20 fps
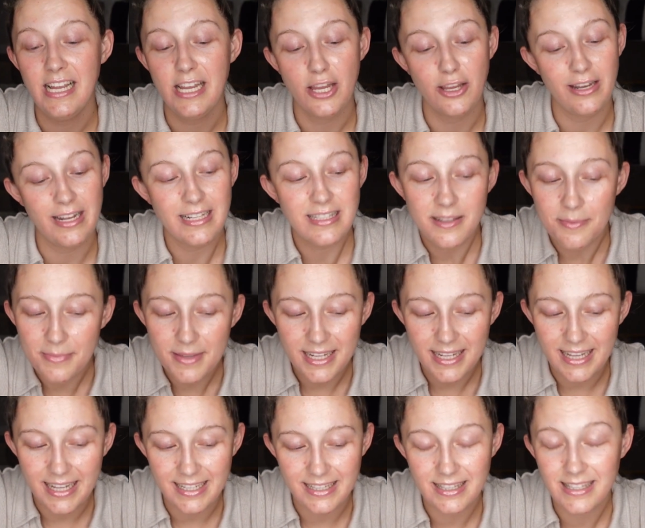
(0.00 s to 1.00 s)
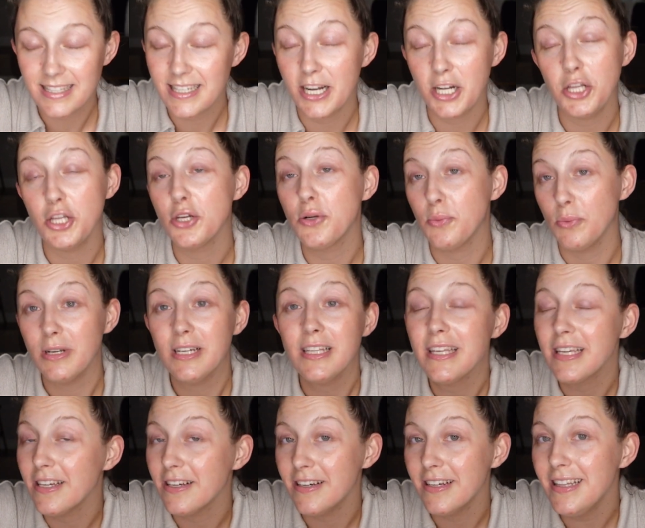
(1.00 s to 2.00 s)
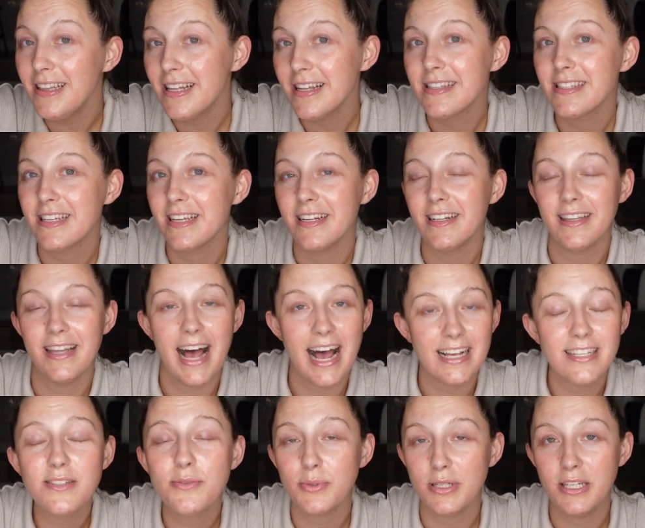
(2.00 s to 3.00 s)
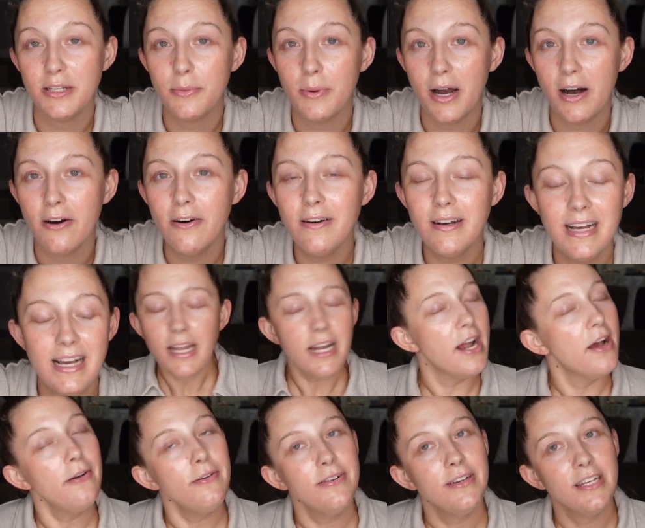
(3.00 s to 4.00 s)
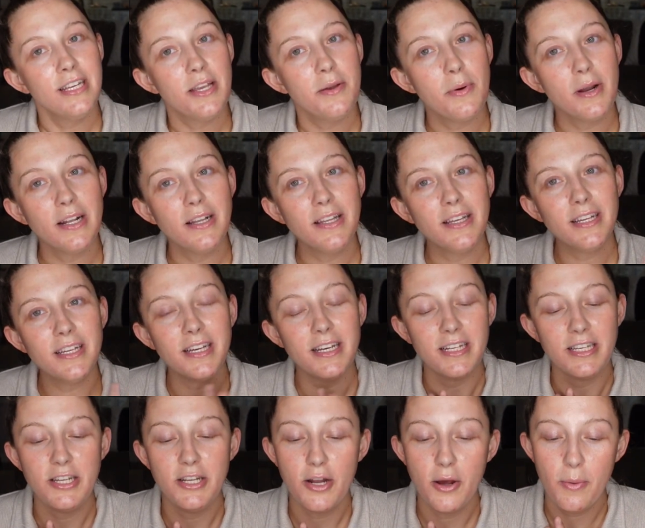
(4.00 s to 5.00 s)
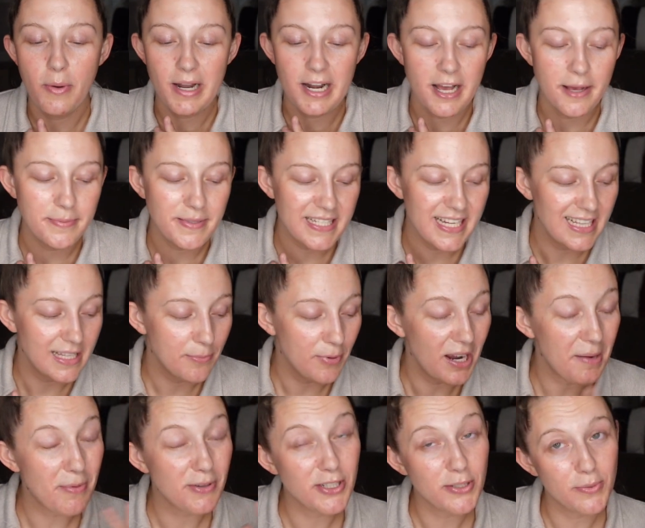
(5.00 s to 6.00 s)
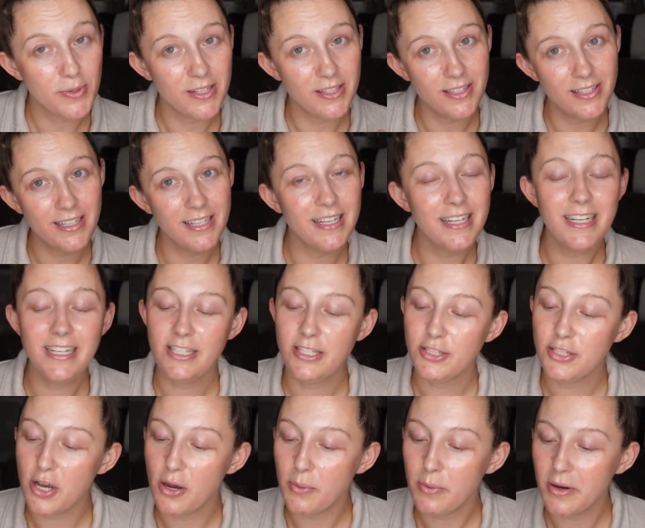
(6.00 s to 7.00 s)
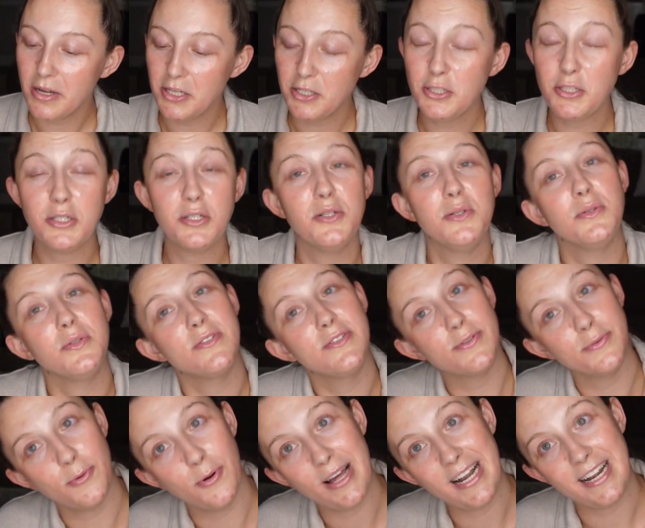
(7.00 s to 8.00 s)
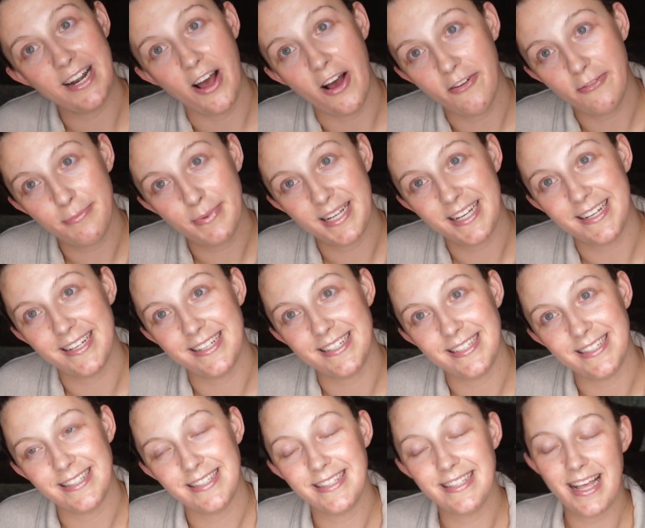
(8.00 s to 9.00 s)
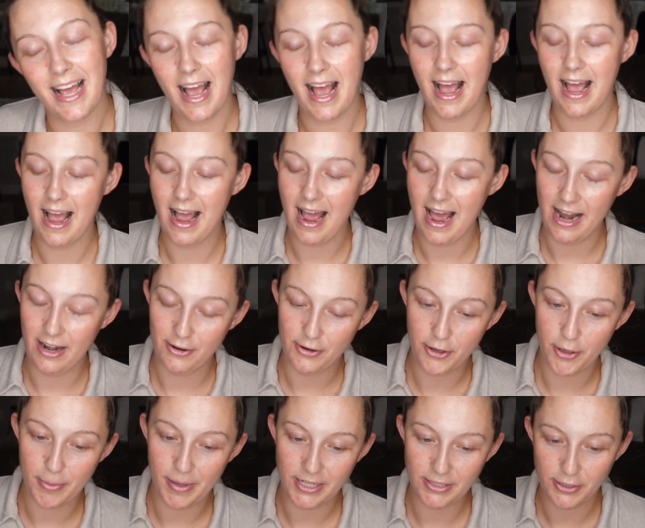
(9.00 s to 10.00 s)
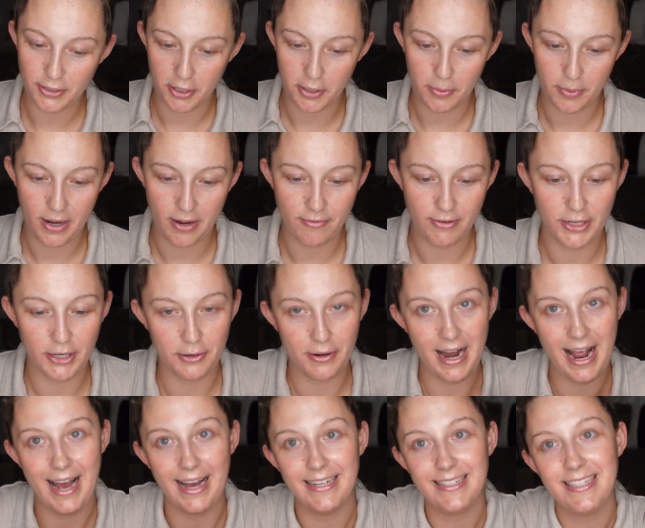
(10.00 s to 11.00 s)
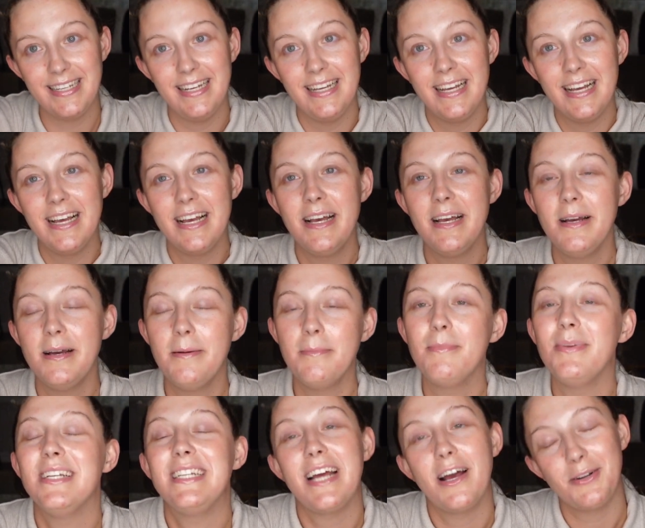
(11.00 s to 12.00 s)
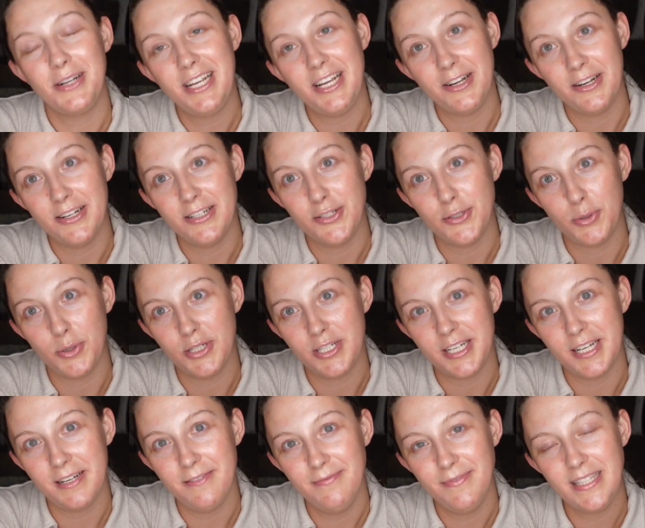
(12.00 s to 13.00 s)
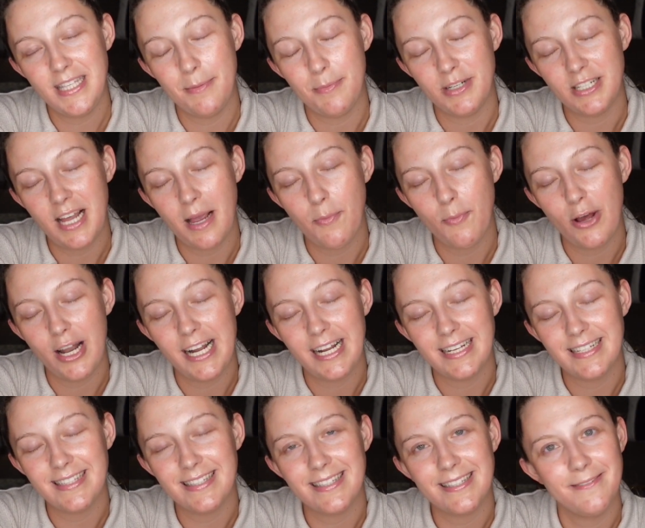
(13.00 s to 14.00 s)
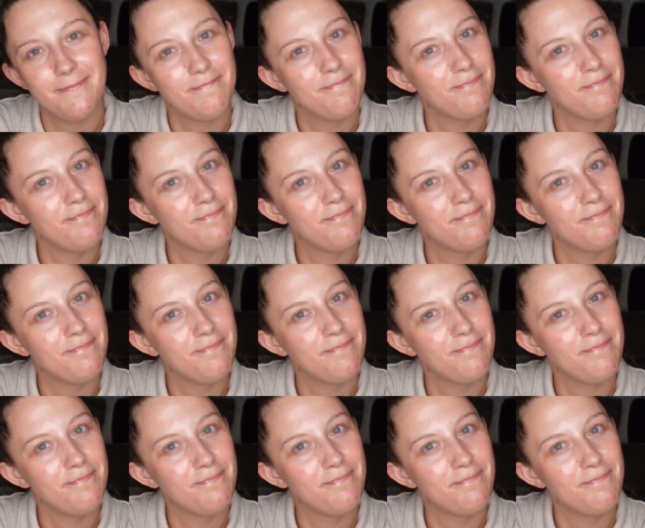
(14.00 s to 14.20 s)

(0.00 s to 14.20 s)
You need something that's gonna look really good, that's gonna last really well. You know, you wanna look good. You don't wanna upstand the bride, but you wanna look good, and you don't want to sweat it off, because I don't know about y'all wherever you're at, but down here in Georgia, summertime weddings,